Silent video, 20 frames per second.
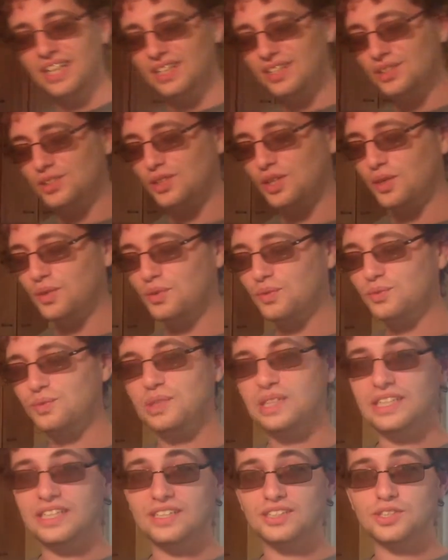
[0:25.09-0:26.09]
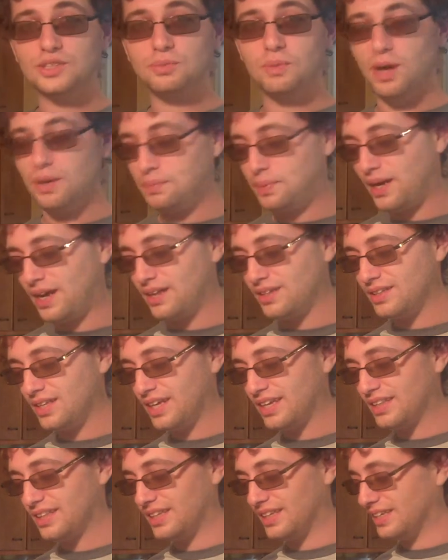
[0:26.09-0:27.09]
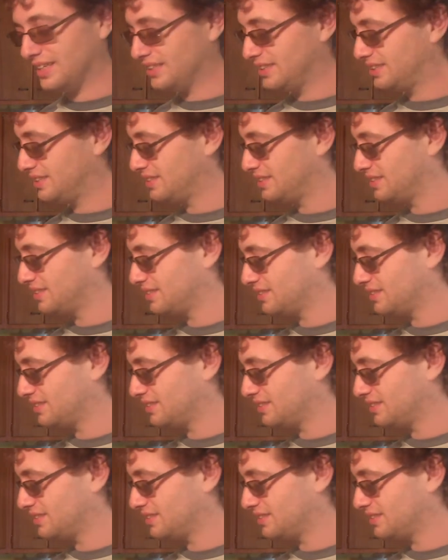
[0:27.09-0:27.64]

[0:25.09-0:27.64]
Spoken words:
So we need a small pot like this.